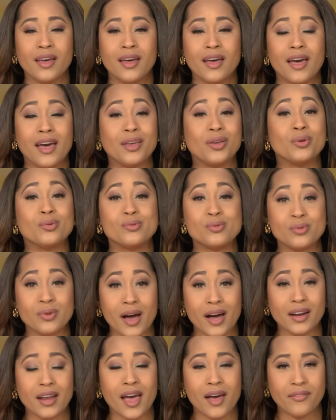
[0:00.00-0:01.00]
and you do
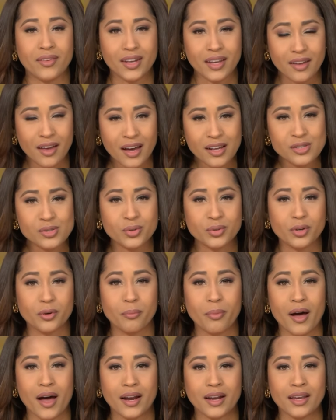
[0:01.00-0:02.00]
not have any cuts on your
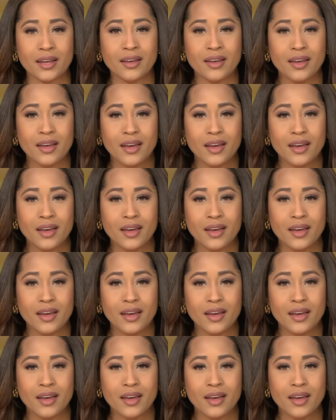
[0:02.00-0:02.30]
body.